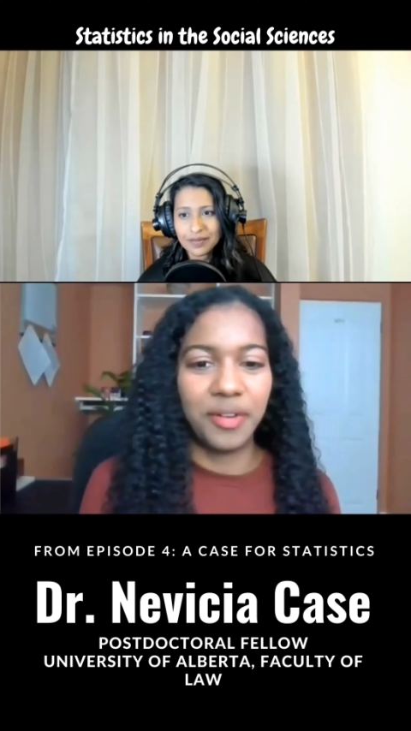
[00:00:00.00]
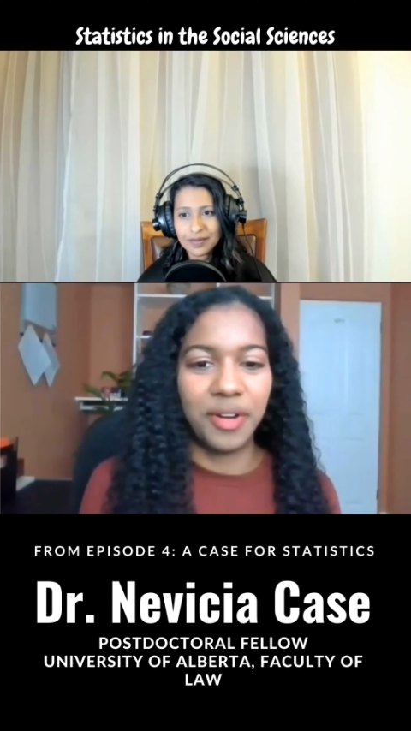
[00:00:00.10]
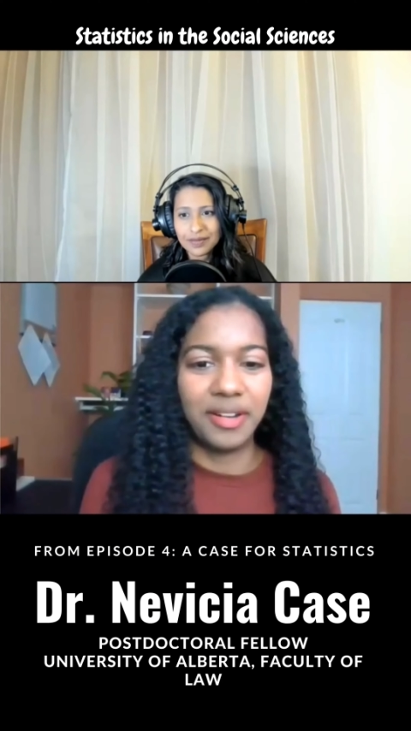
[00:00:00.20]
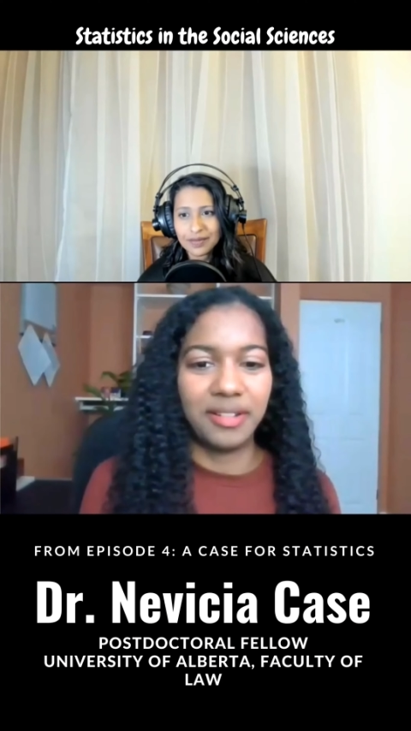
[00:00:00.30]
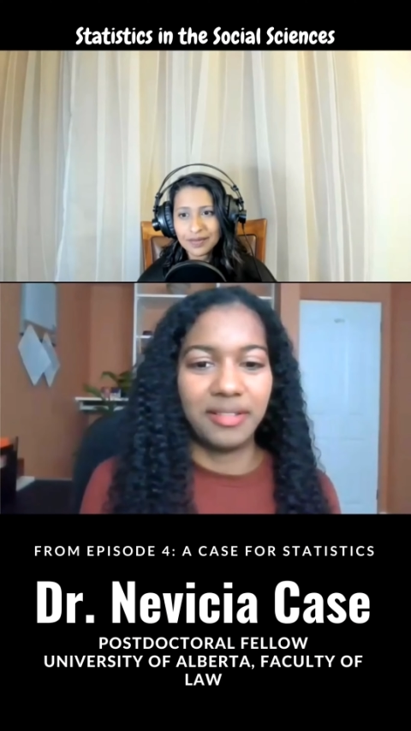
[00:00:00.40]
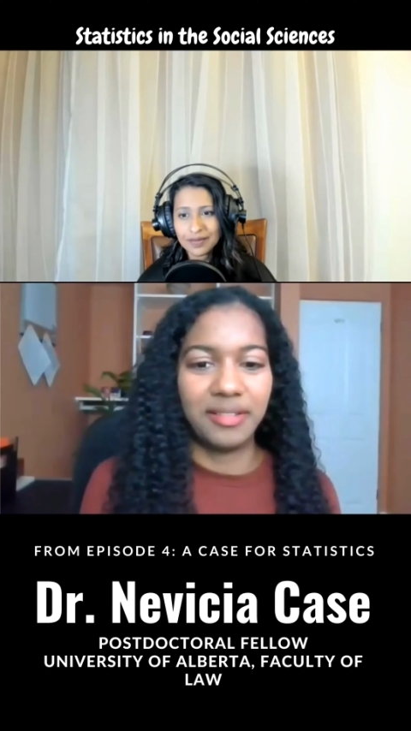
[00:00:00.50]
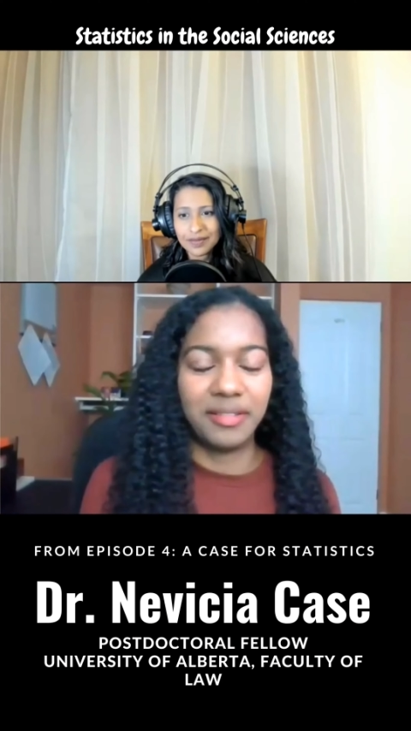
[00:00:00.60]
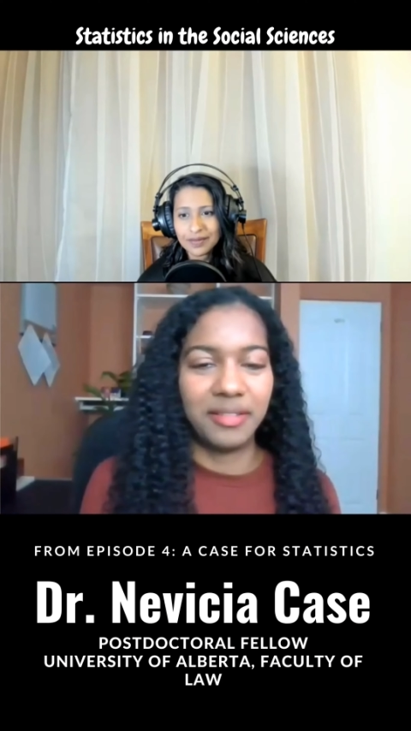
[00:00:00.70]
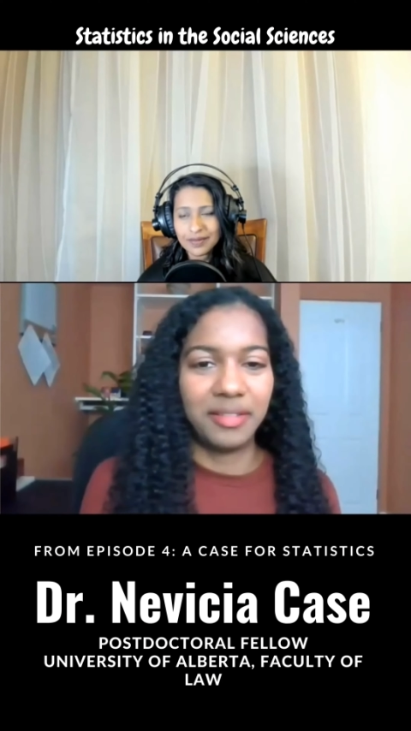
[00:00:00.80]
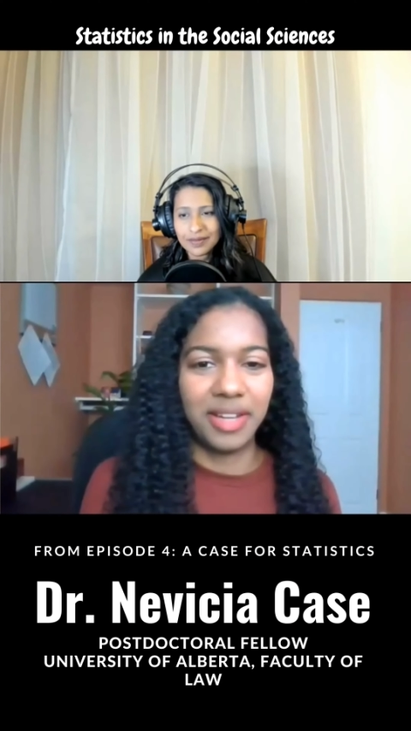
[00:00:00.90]
For
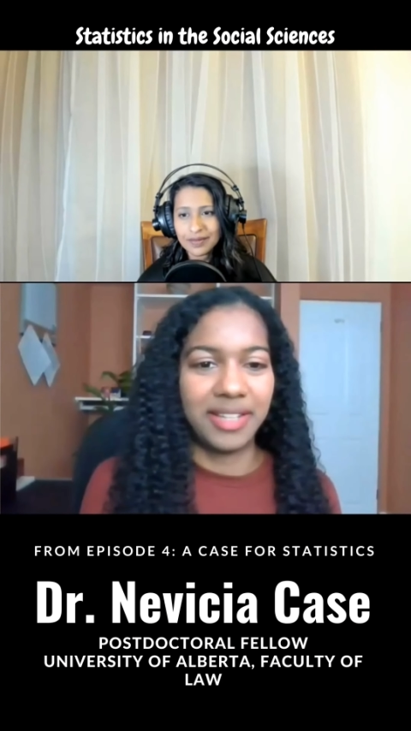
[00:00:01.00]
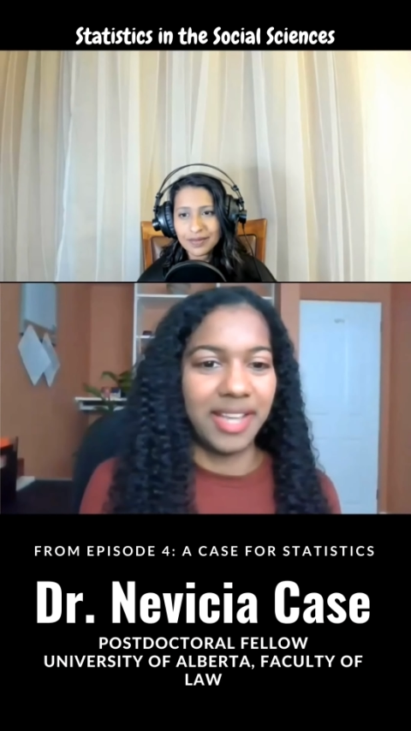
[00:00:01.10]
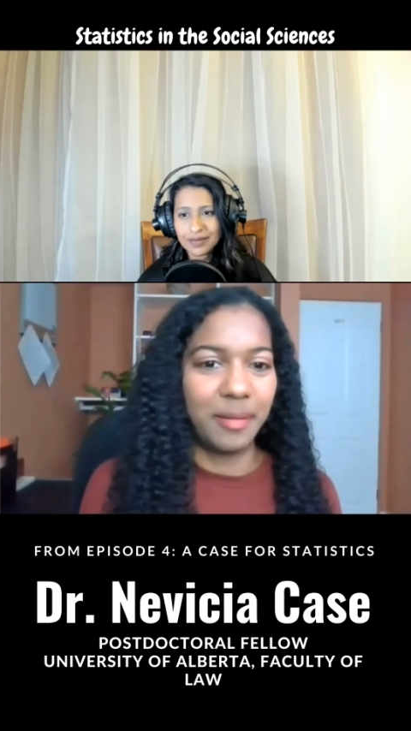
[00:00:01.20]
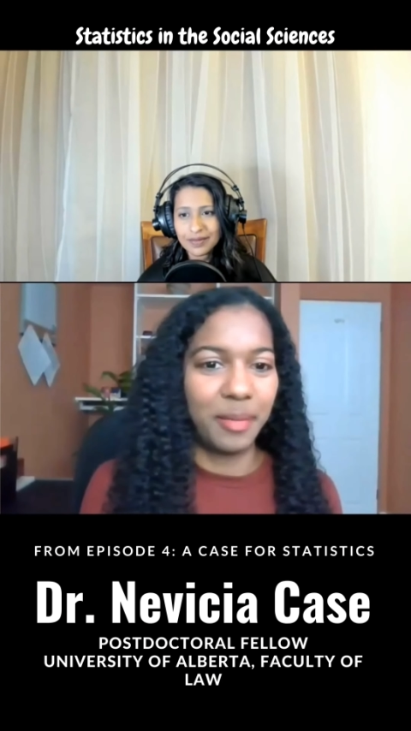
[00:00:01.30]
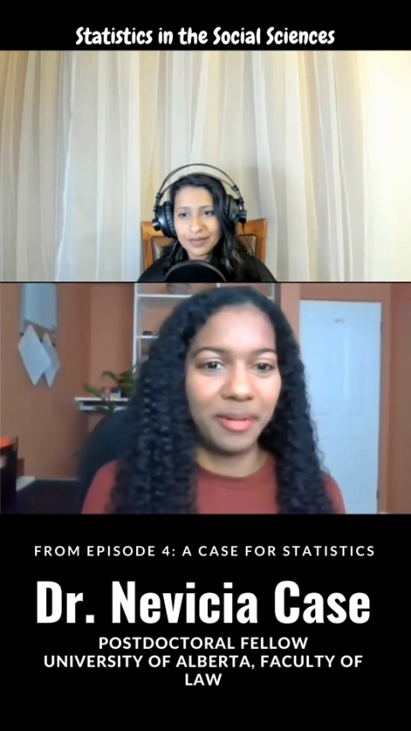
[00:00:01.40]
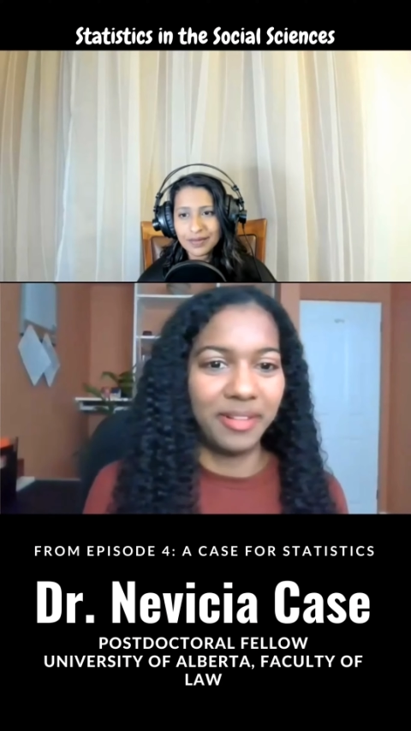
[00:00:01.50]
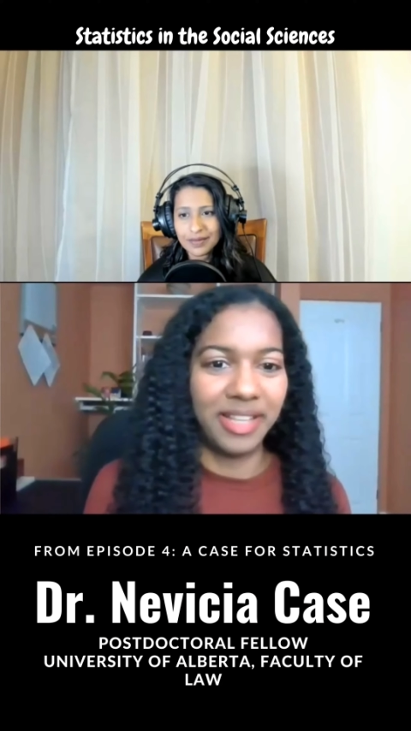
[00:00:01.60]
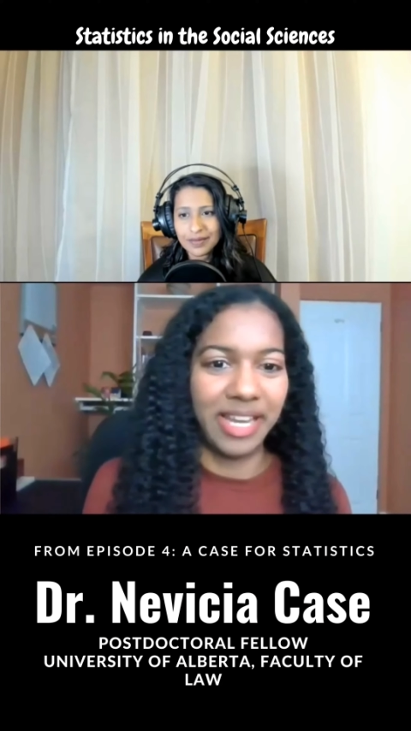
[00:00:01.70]
example,